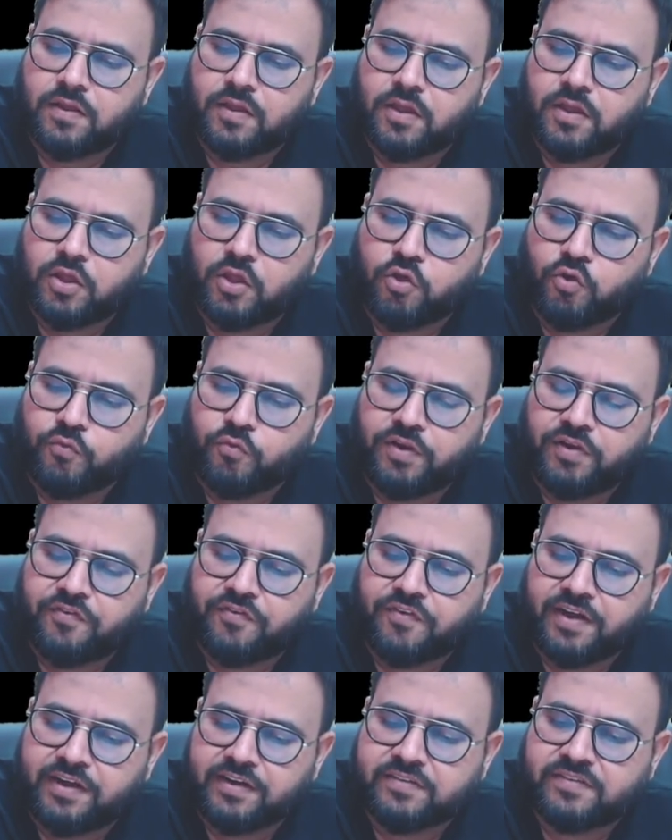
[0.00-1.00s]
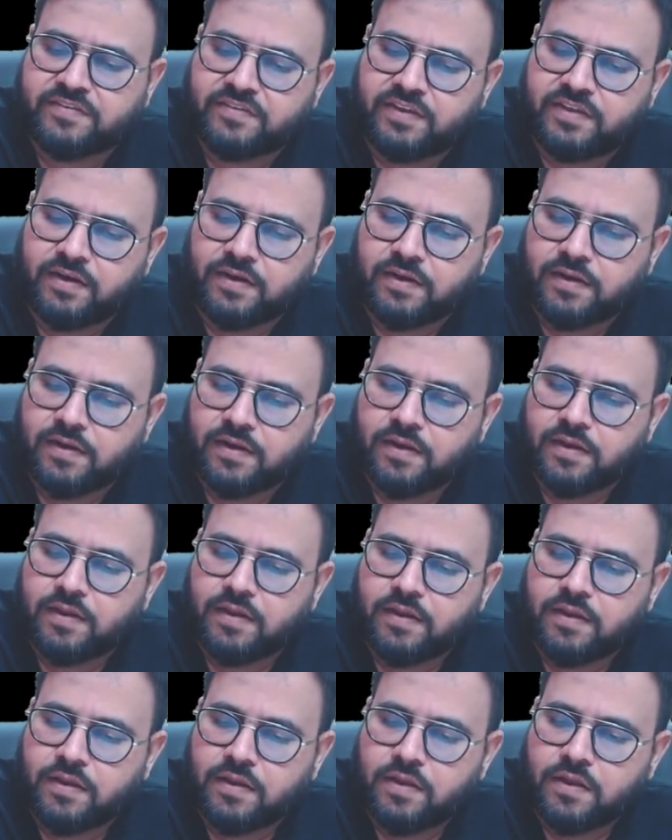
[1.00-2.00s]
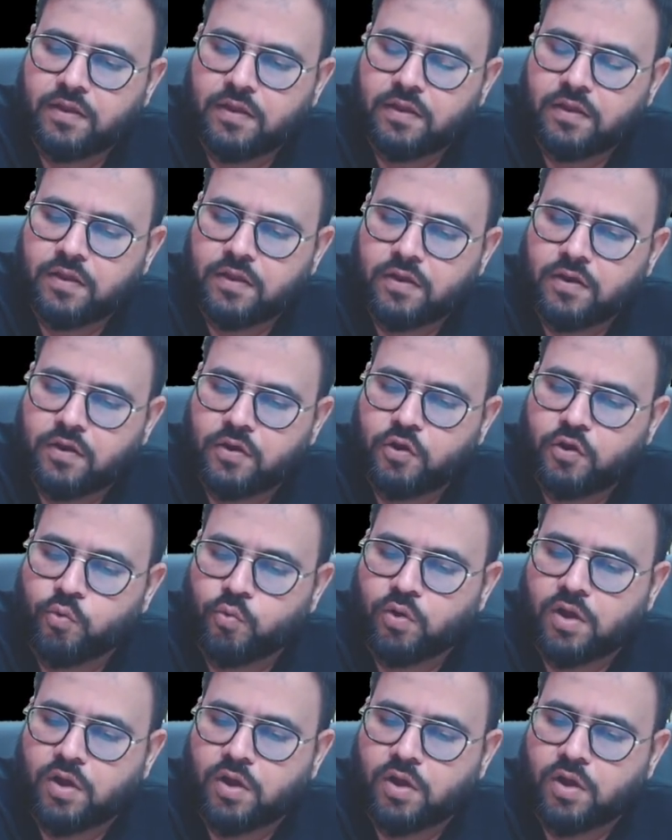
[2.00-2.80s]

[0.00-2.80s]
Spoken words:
you will find still new